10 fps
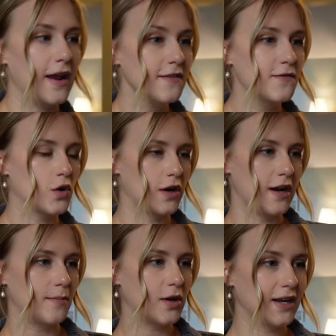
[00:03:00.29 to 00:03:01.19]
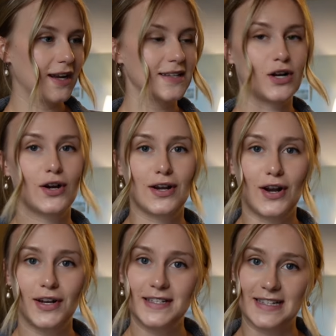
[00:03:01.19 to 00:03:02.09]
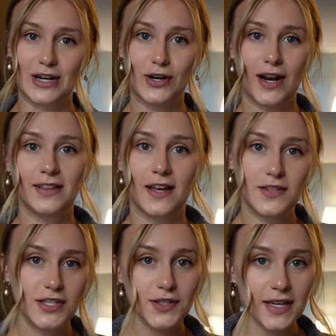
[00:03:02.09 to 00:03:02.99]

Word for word: 8.40. I'm gonna get started on dinner. I love to do